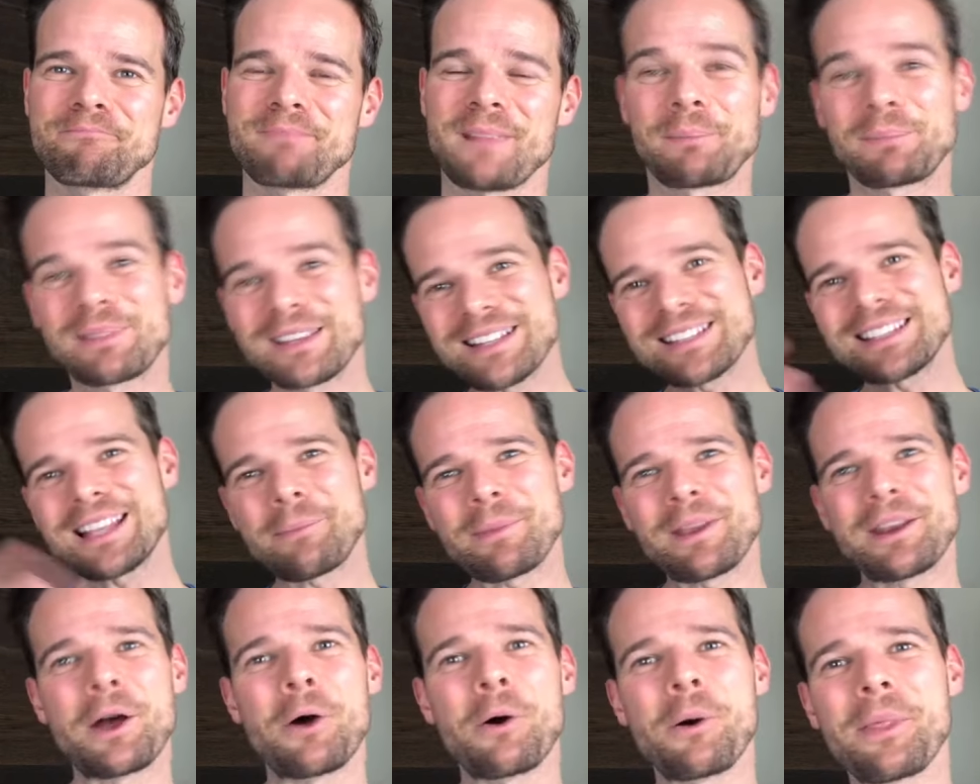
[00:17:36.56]
Please let
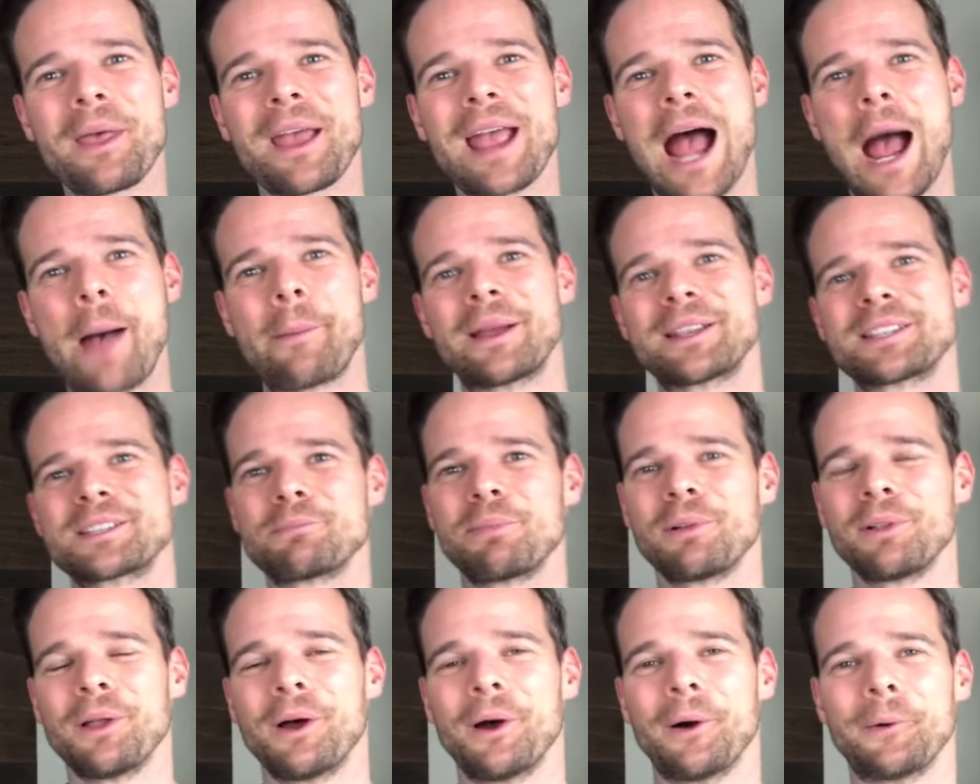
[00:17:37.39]
me know in the comments
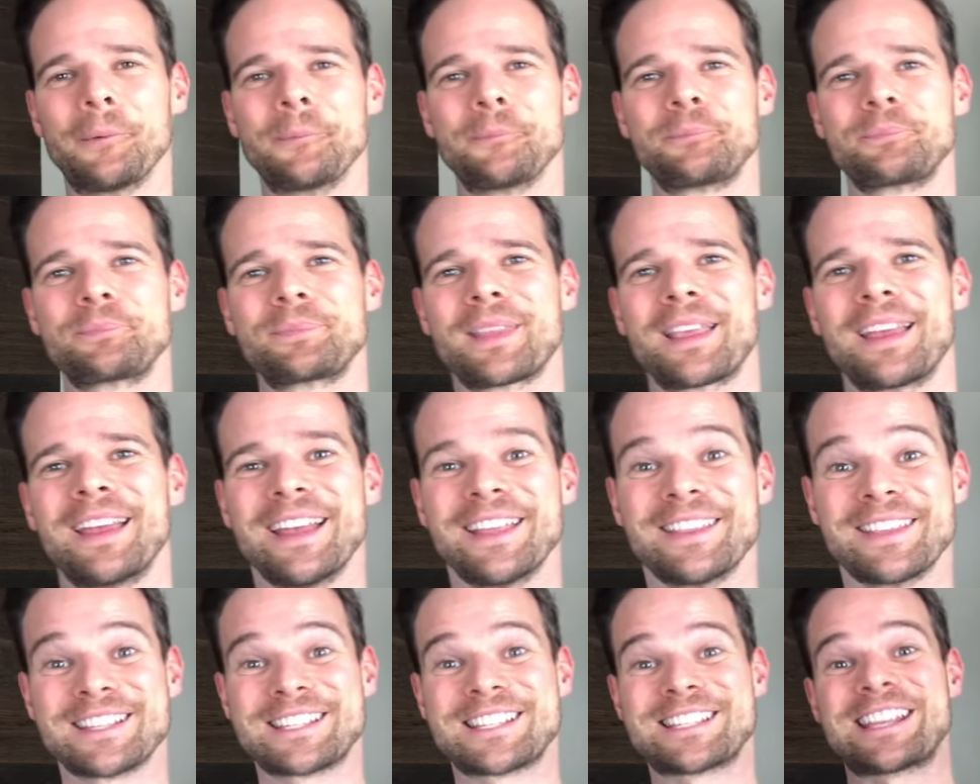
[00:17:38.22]
below.
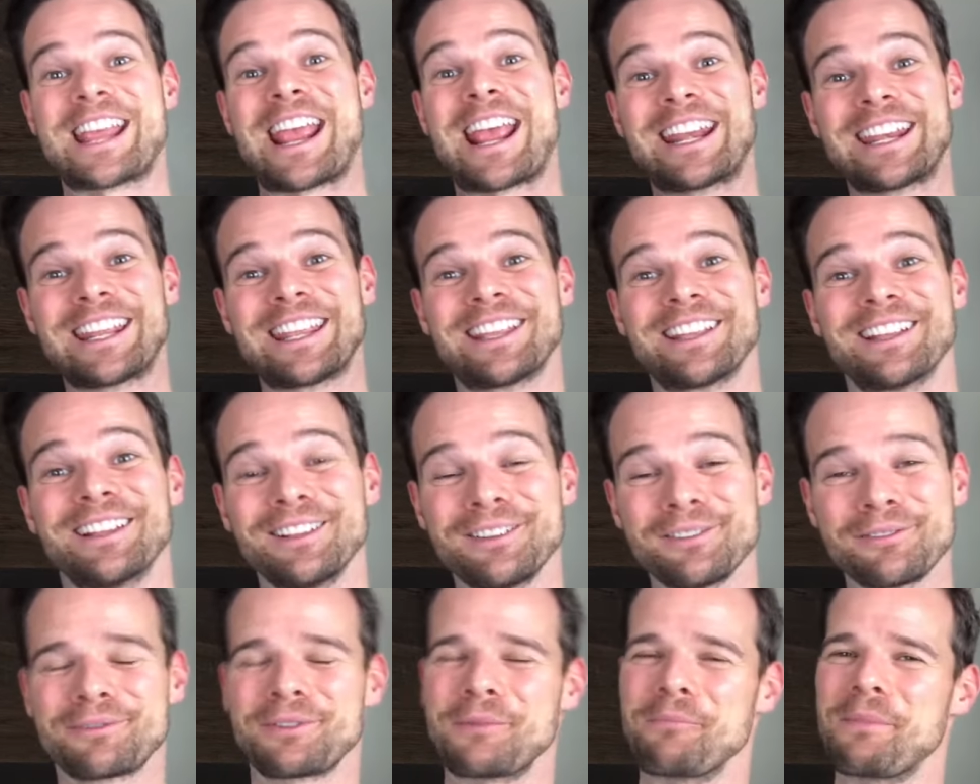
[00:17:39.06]
This is Andy
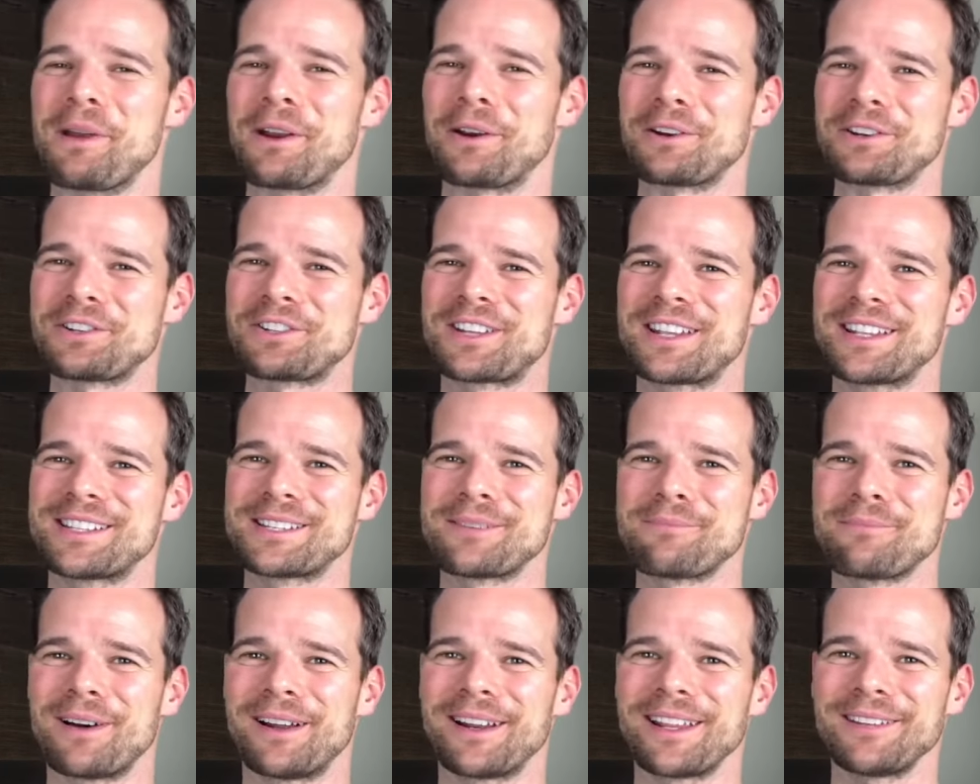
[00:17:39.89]
Hill from Marriage, Kids,
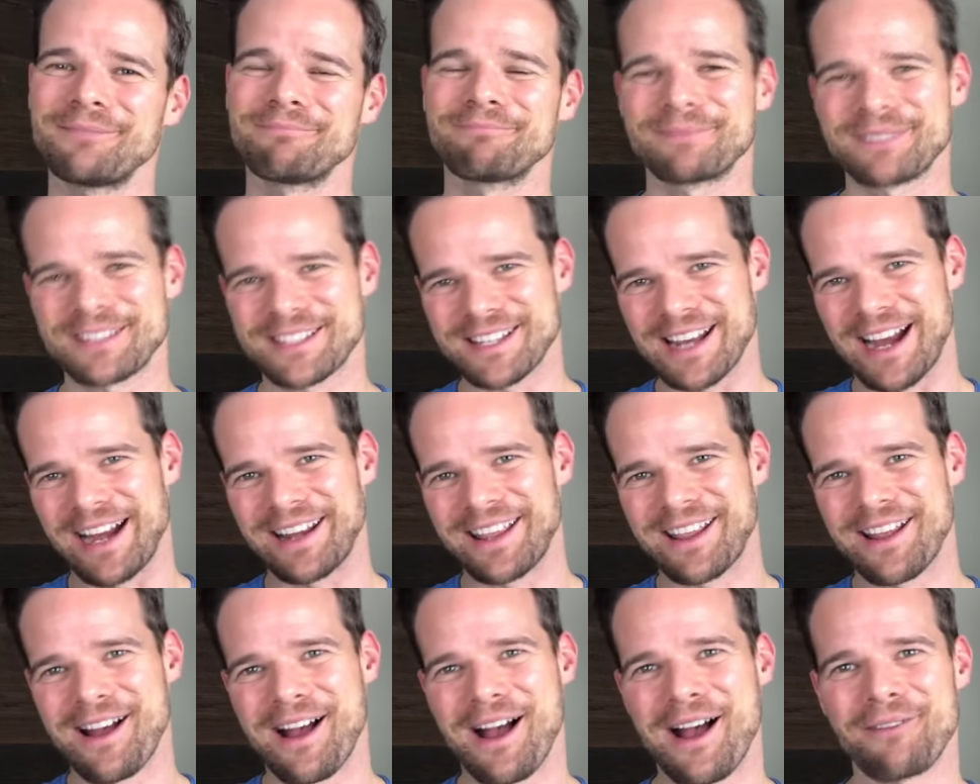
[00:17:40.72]
and Money,
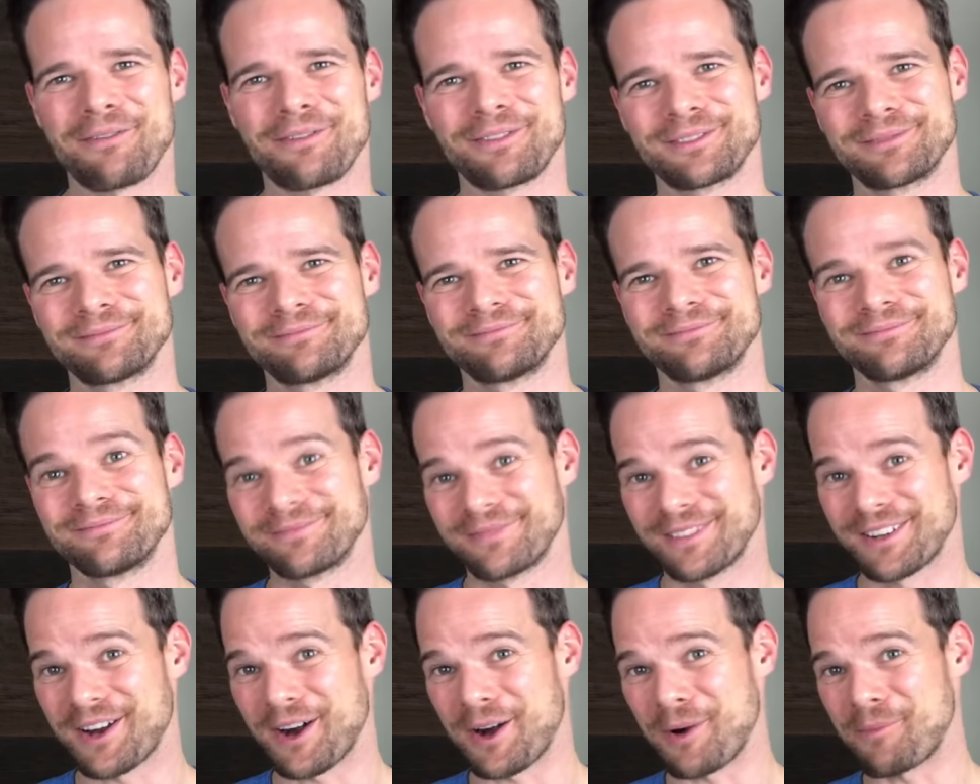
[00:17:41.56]
signing off.
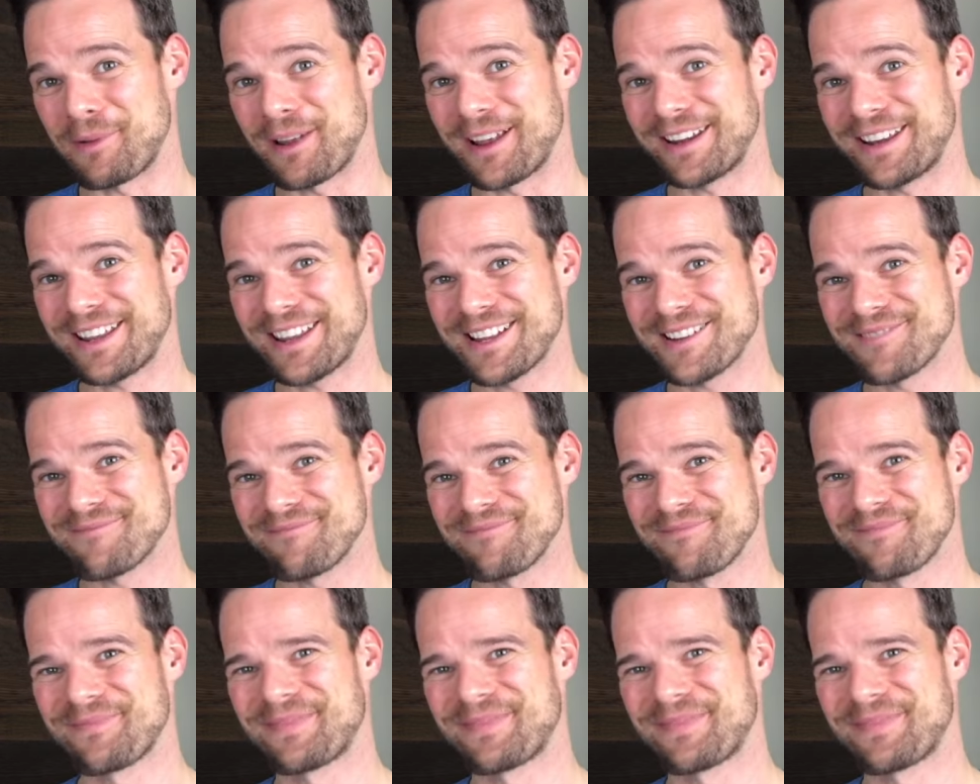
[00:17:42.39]
Carpe diem.